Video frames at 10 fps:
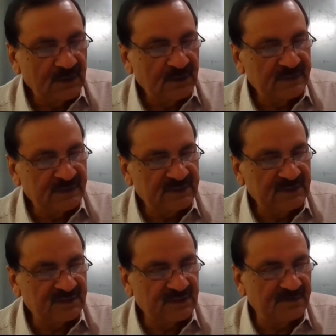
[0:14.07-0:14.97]
a very
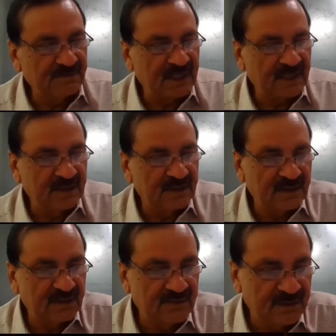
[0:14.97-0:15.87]
seasoned banker
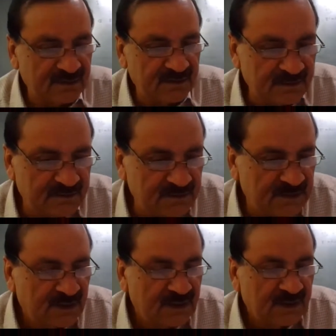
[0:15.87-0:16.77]

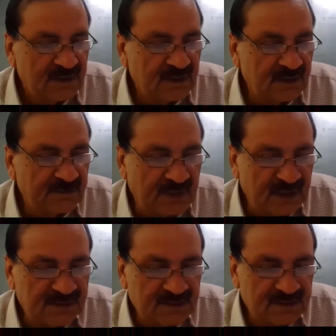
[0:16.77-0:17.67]
in
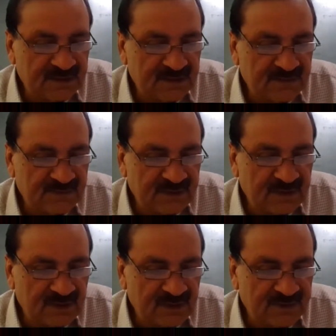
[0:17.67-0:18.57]
past with a
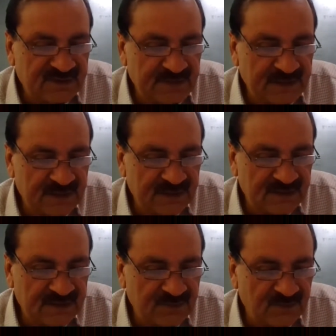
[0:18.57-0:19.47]
lot of
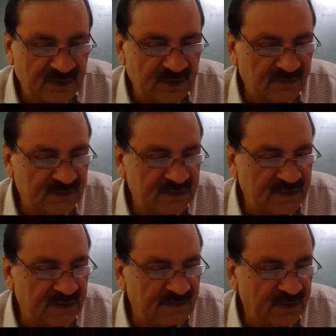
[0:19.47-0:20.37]
experience of working with
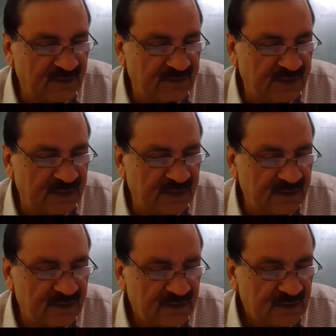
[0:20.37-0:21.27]
State Bank of India
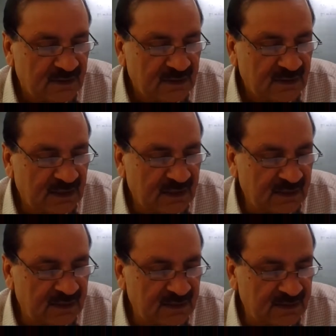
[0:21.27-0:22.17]
and
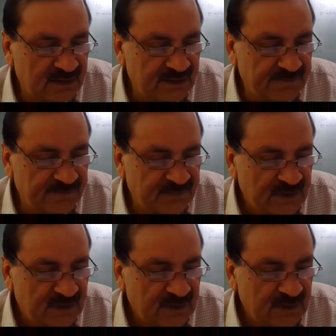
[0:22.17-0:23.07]

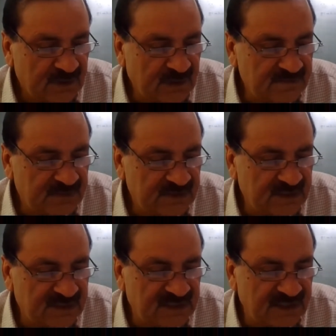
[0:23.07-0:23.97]
as
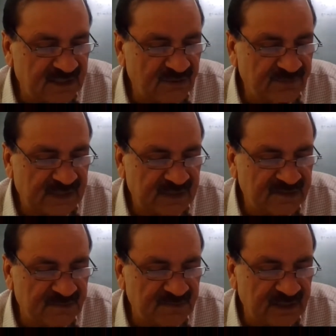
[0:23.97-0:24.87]
business head of
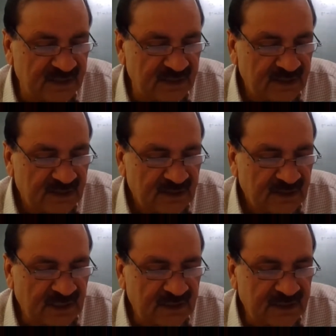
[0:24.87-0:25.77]
SME
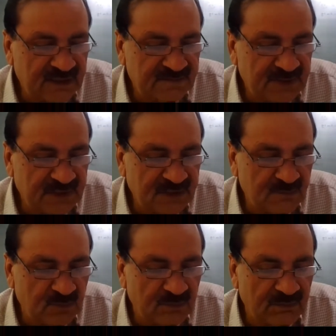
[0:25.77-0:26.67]
at SBI's
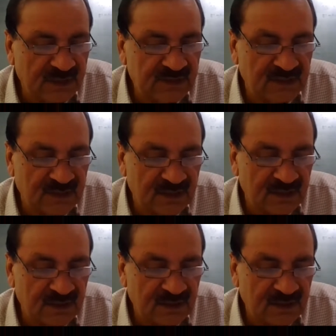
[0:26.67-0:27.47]
Mumbai circle.